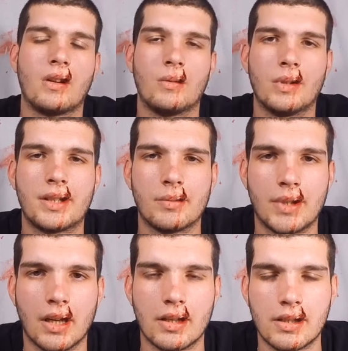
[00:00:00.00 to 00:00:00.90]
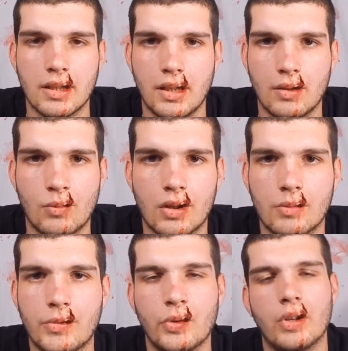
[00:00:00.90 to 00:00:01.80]
What's up guys, and
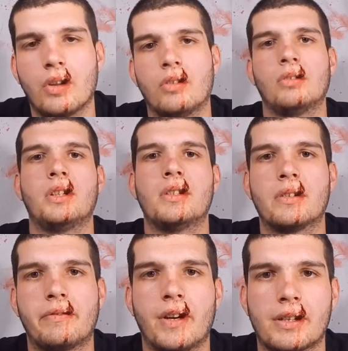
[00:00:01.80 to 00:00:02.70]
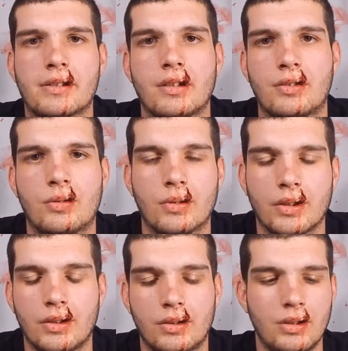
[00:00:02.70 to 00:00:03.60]
welcome to another LeeSFXX
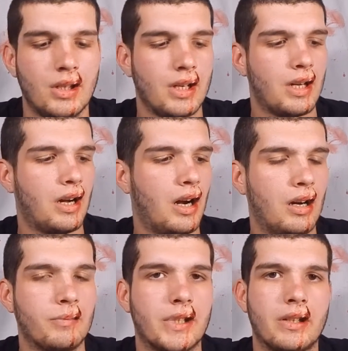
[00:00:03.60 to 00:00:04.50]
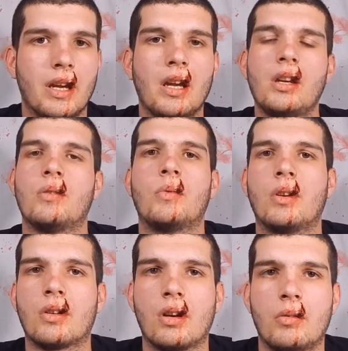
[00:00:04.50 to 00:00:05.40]
tutorial. Today we
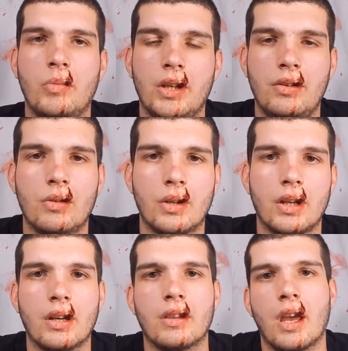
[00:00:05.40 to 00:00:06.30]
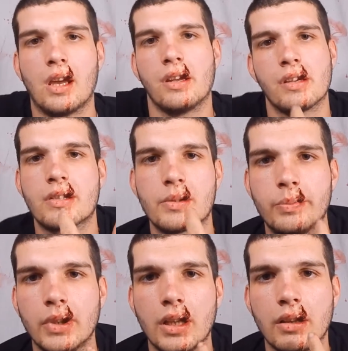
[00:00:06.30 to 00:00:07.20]
are going to be doing a
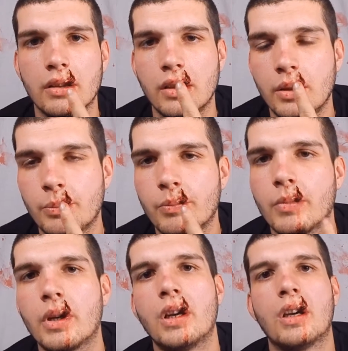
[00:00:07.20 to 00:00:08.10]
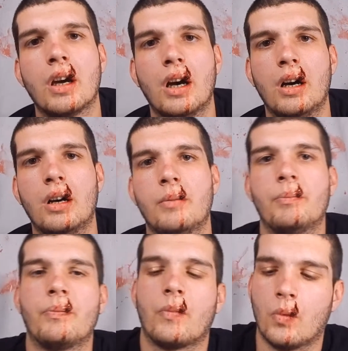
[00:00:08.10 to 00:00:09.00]
split lip
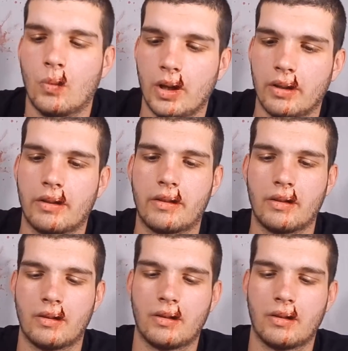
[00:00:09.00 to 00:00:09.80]
with,